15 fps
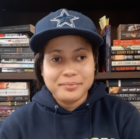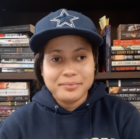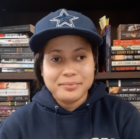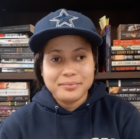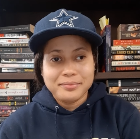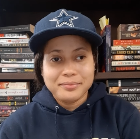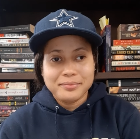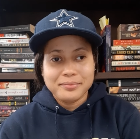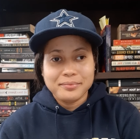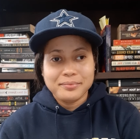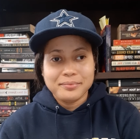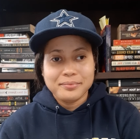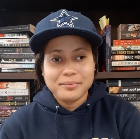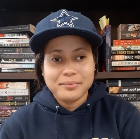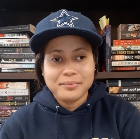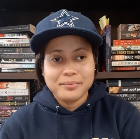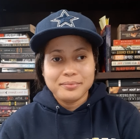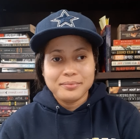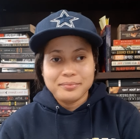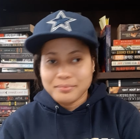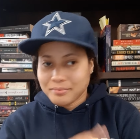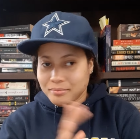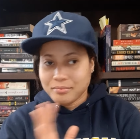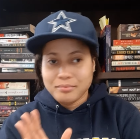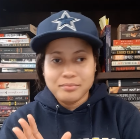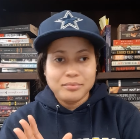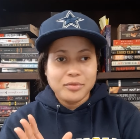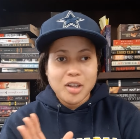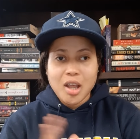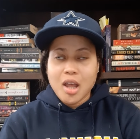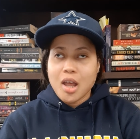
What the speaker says: Nothing is said.